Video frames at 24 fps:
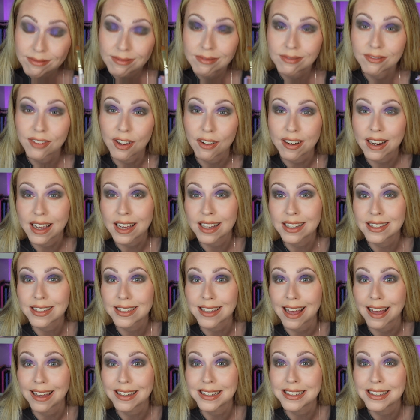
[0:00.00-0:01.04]
very
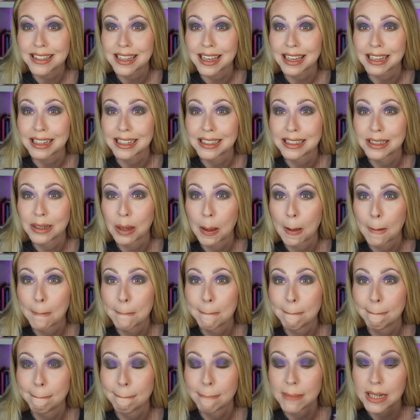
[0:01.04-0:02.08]
exciting,
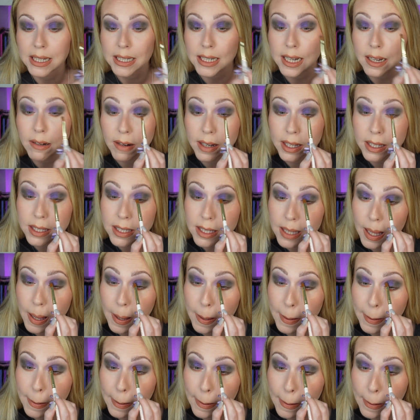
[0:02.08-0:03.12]
dare I
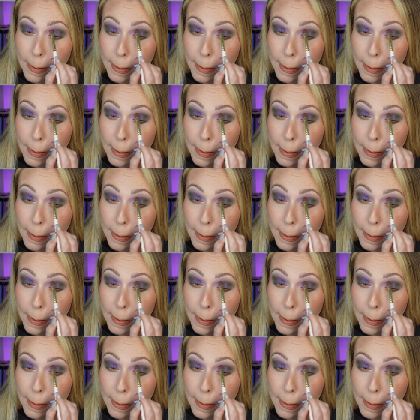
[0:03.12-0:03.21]
say.